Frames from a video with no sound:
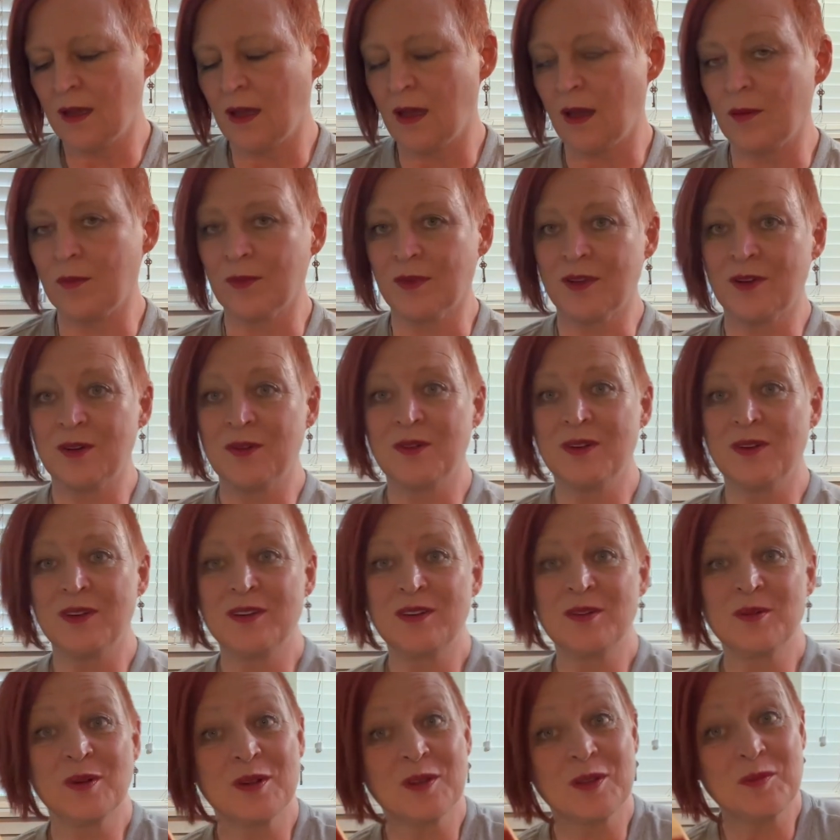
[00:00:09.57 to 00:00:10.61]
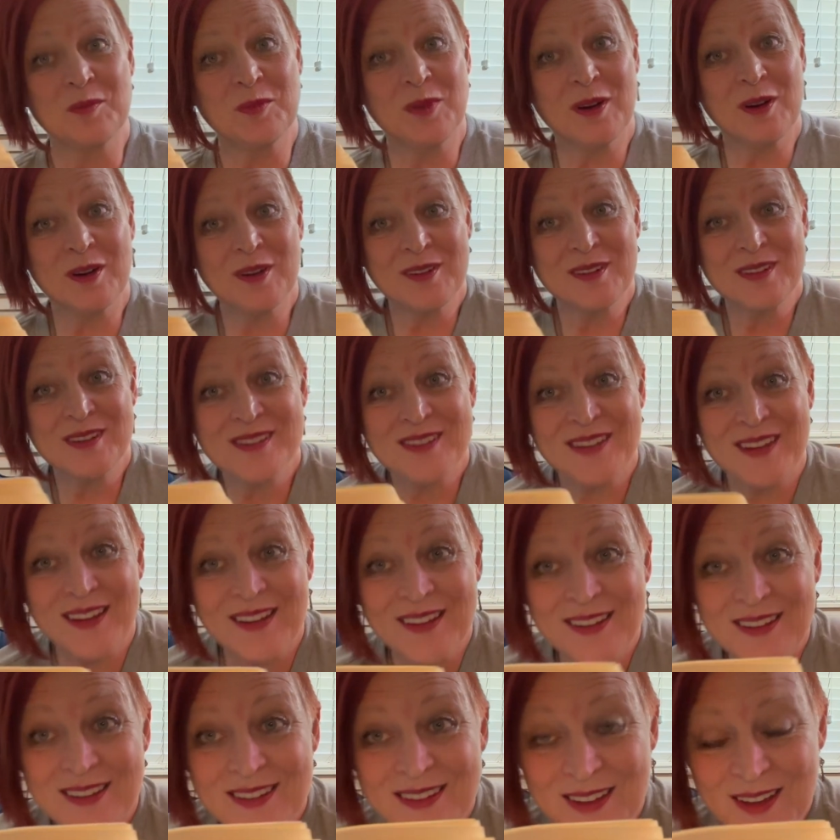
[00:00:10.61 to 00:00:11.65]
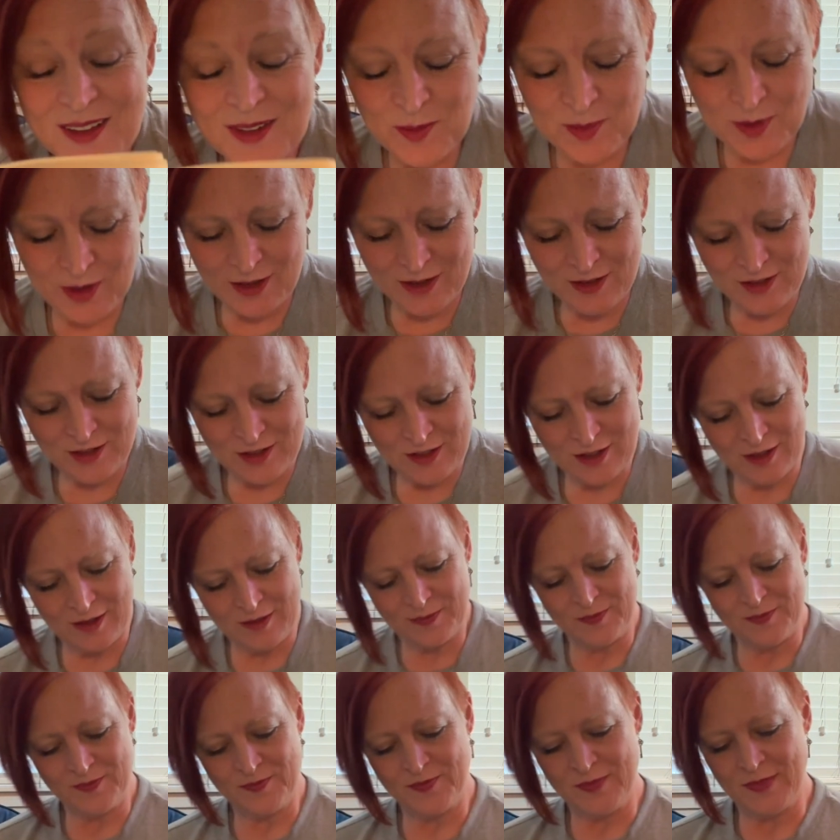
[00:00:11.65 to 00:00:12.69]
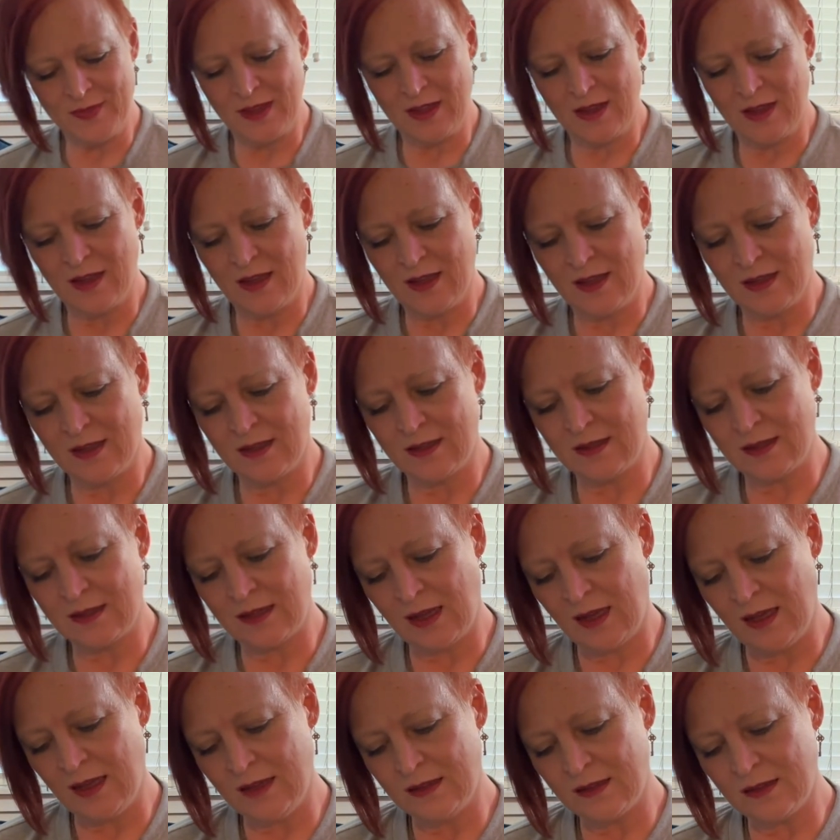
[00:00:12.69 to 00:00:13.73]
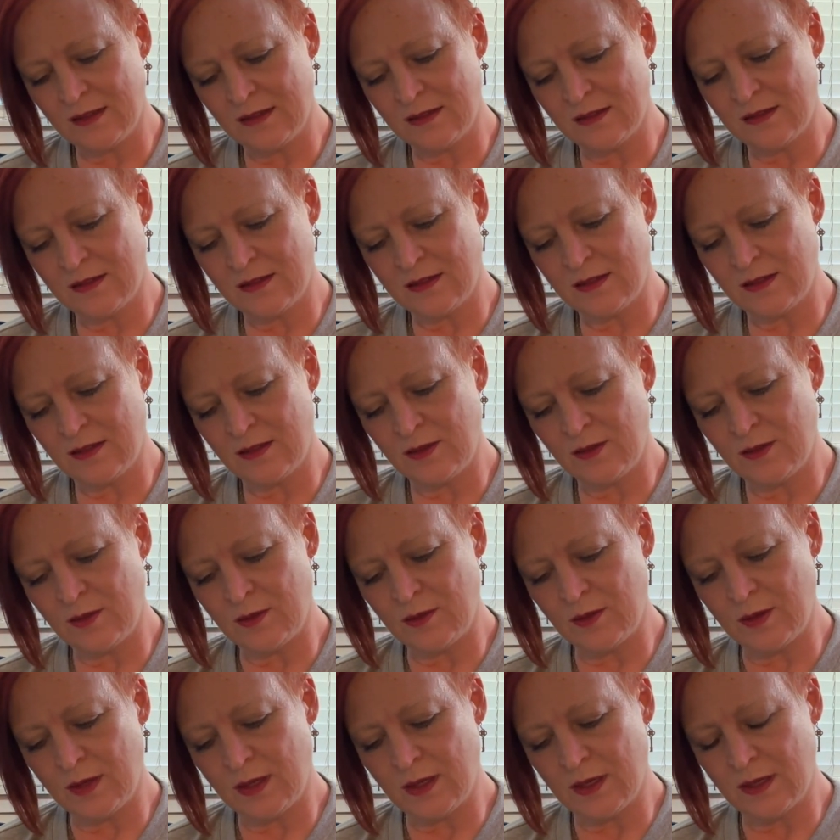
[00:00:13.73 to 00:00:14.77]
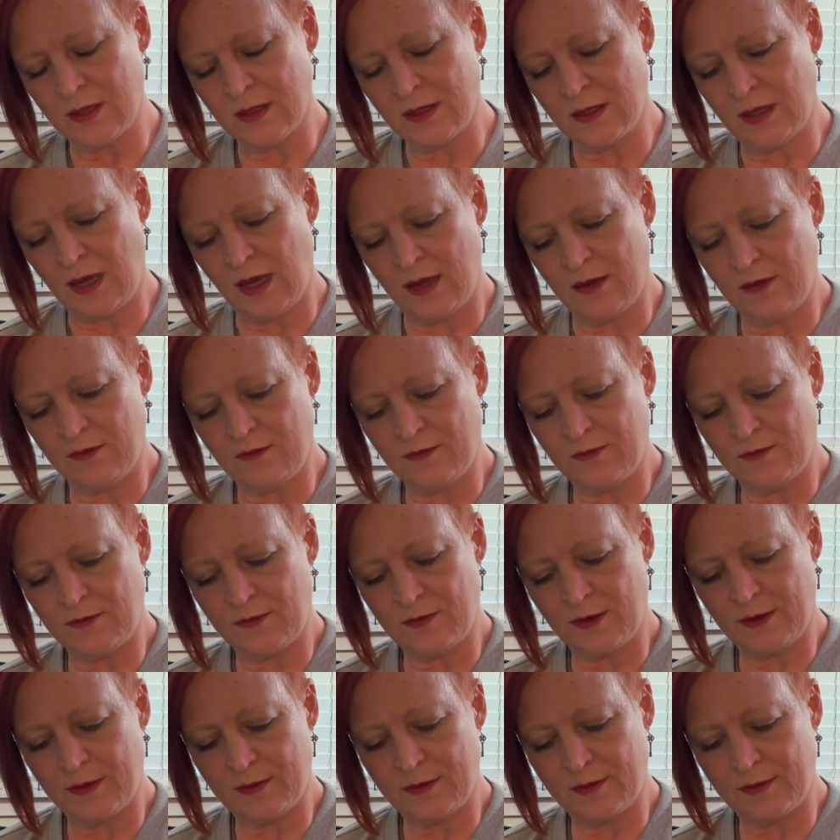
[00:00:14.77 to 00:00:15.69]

I'm gonna read you William Barclay's Daily Celebration, Debt to Life.